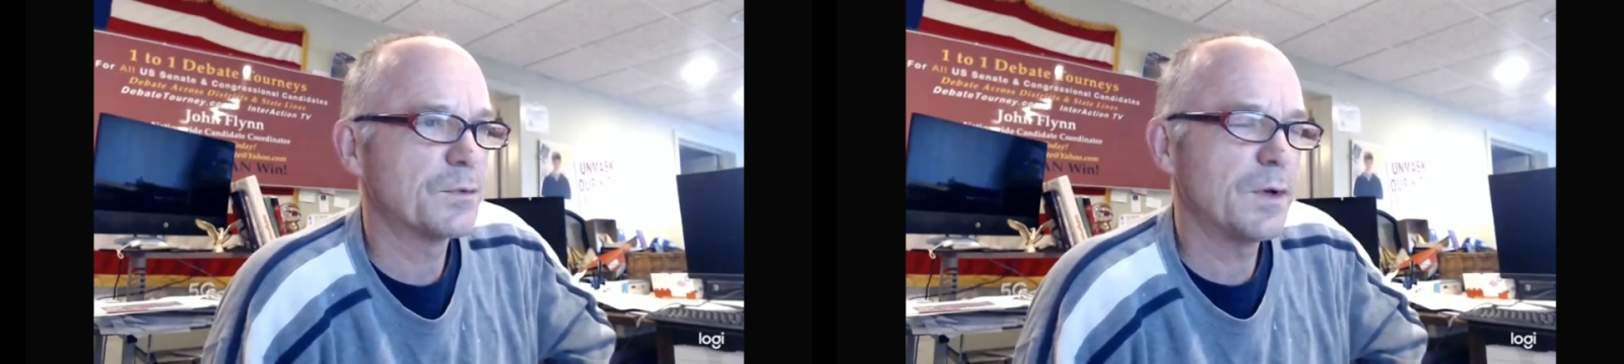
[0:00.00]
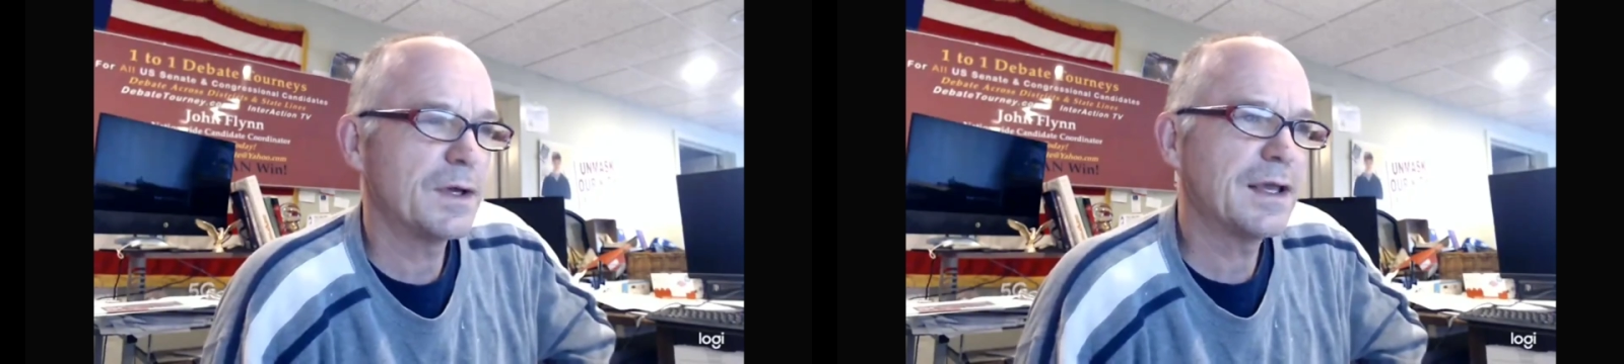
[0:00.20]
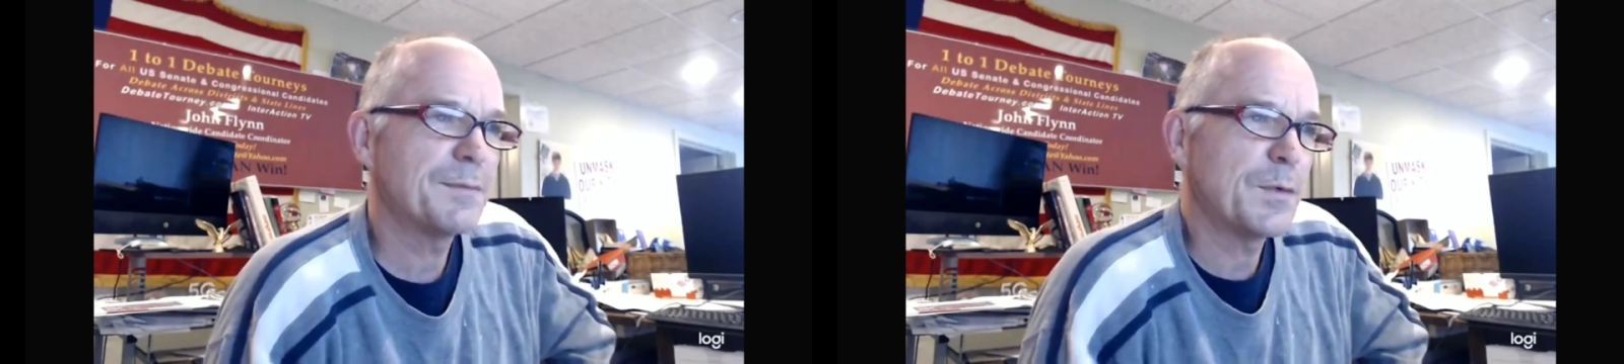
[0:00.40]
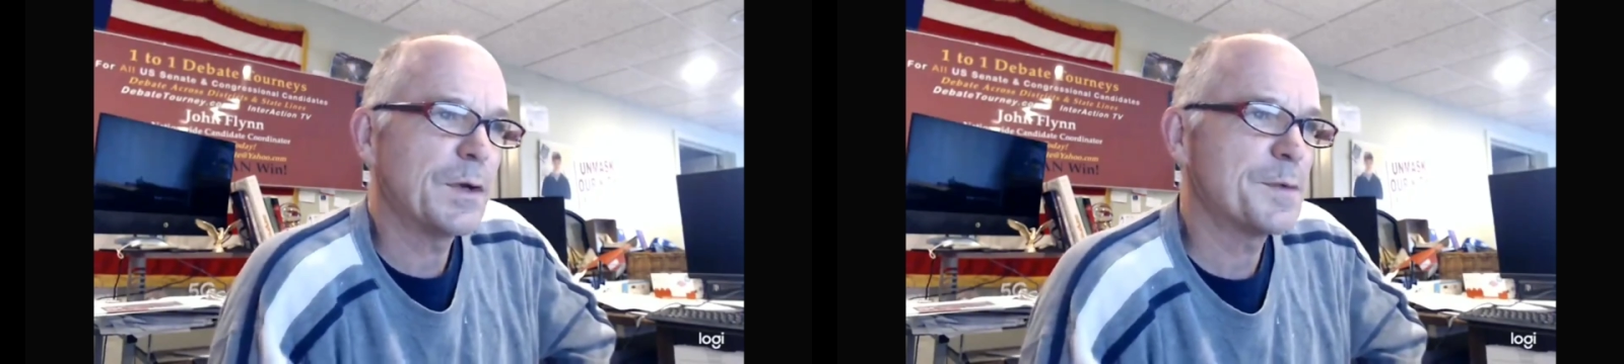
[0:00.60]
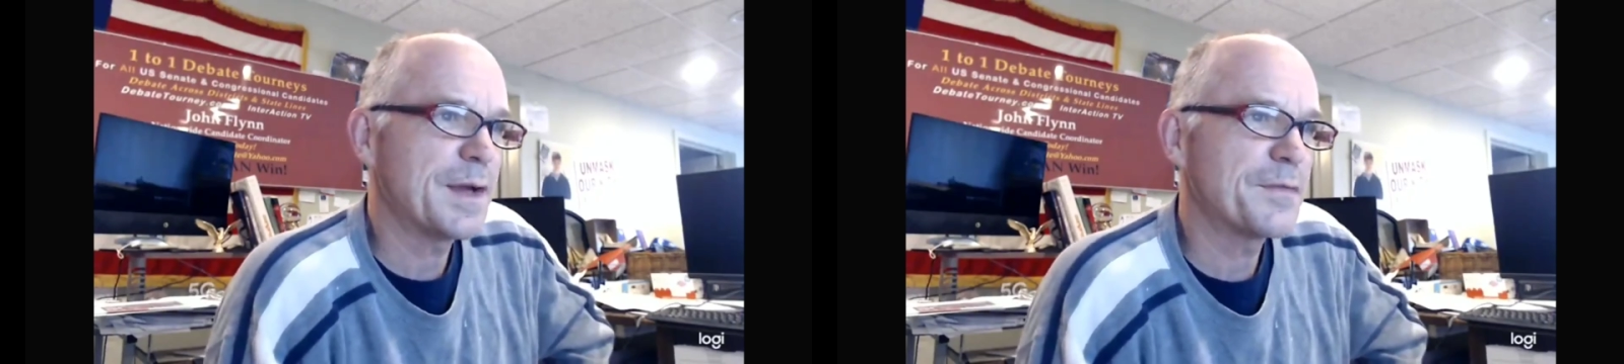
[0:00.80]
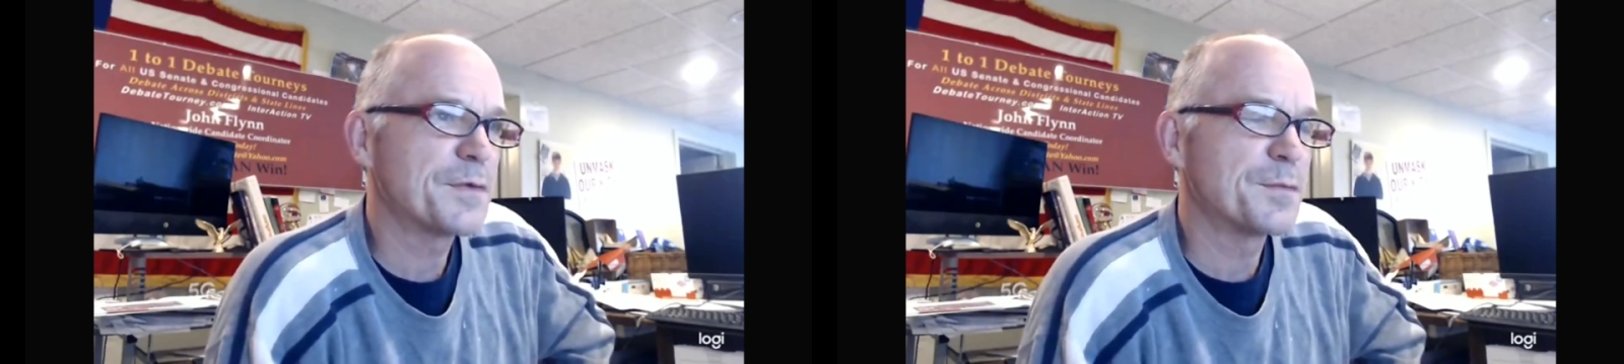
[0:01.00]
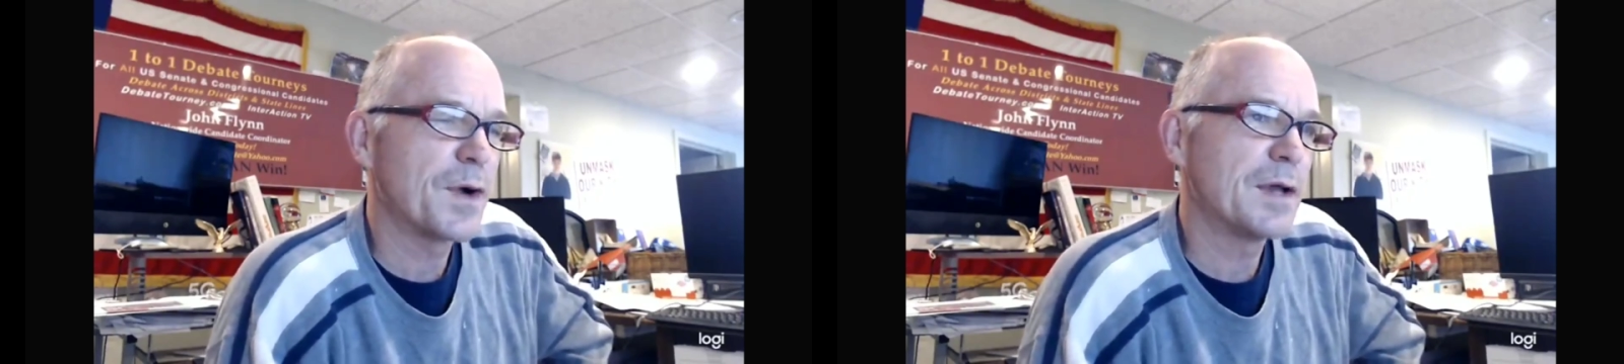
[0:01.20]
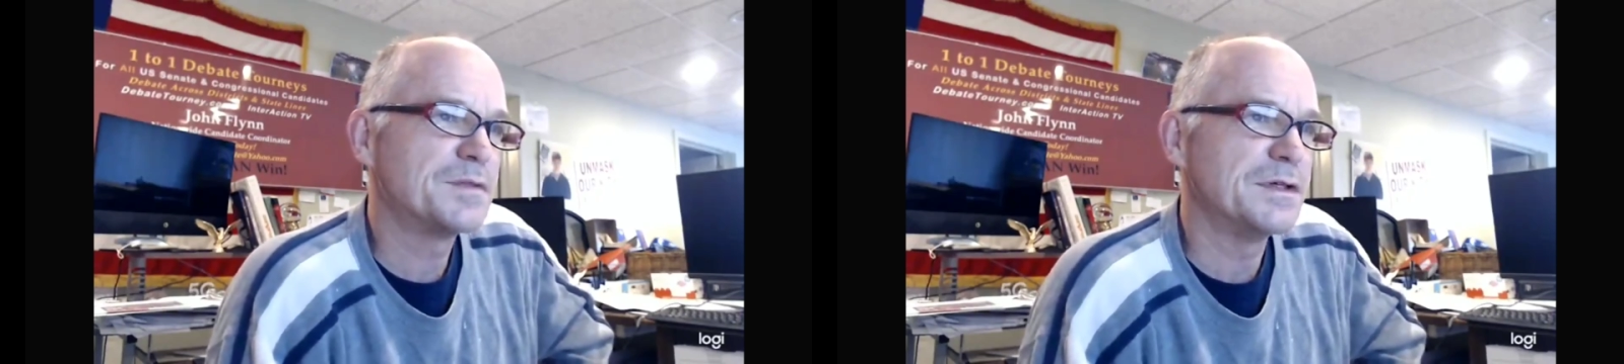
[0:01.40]
What about the
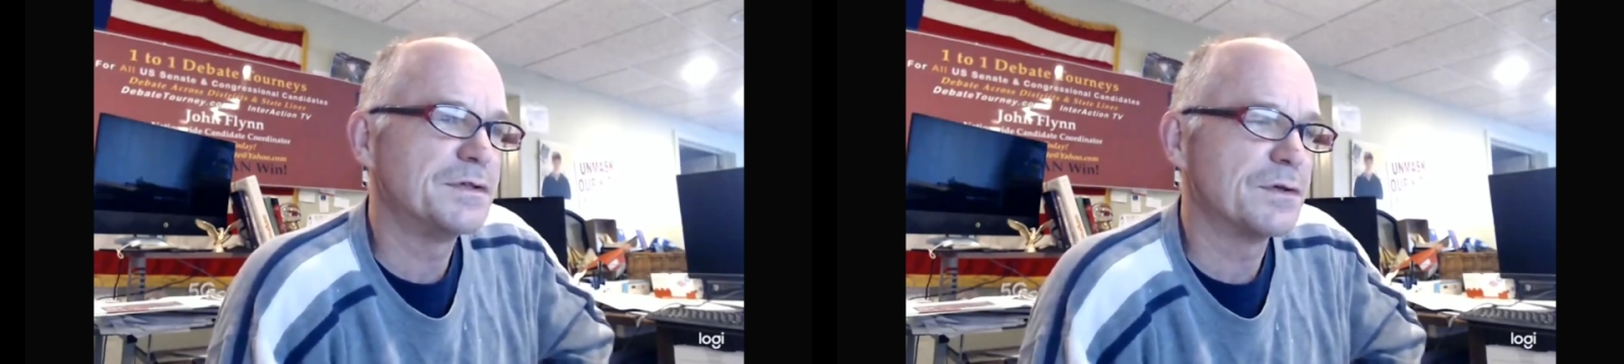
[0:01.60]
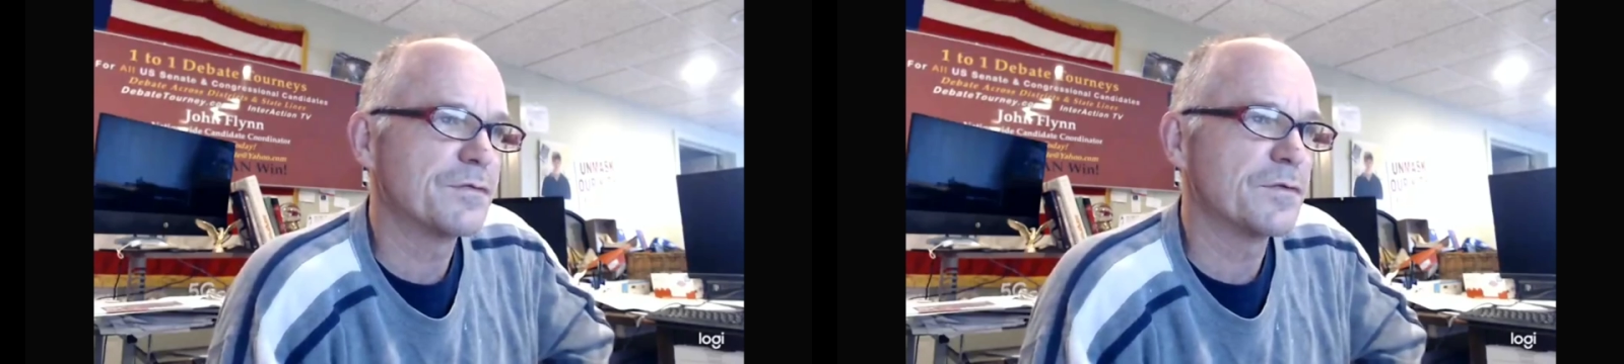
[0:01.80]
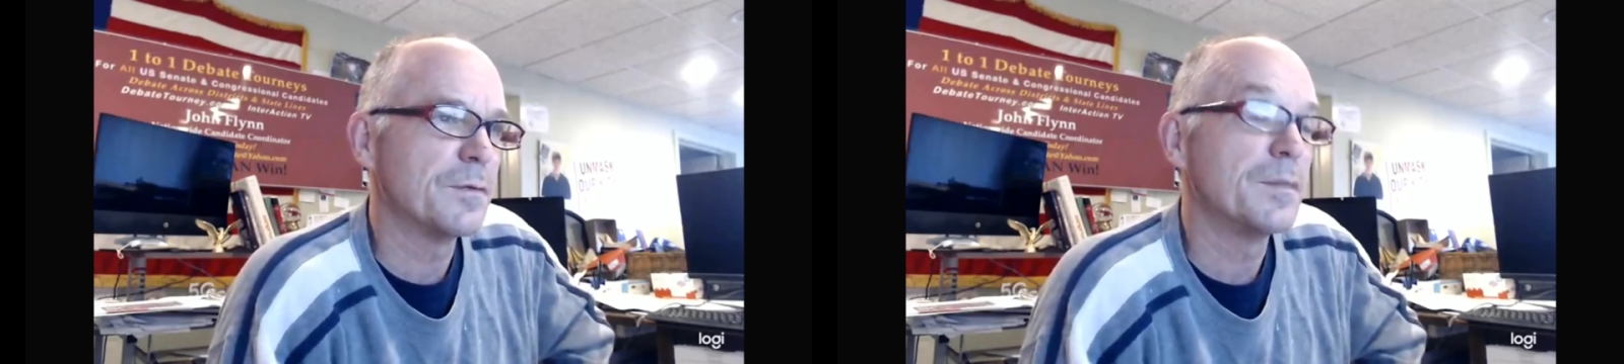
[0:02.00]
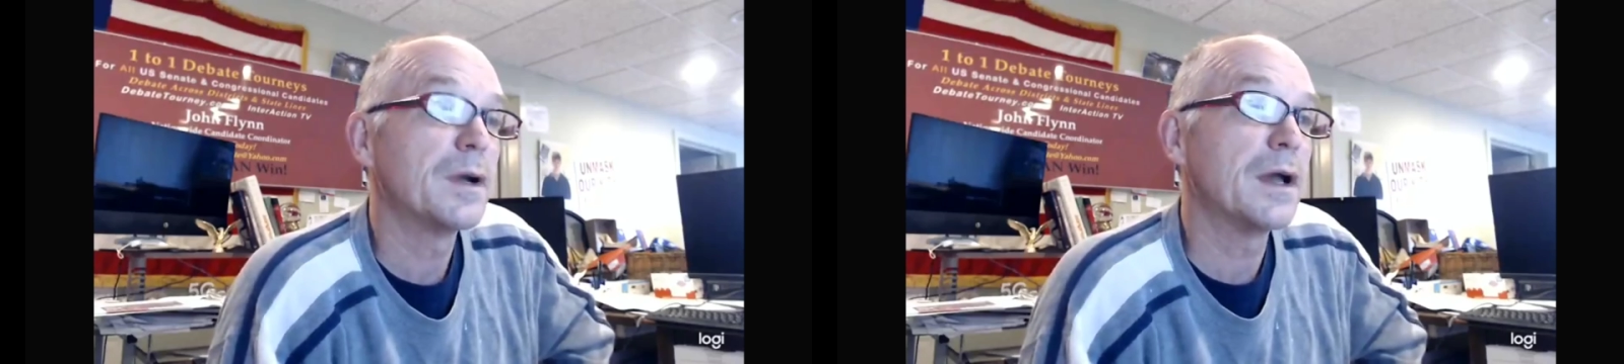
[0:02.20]
bribes he took from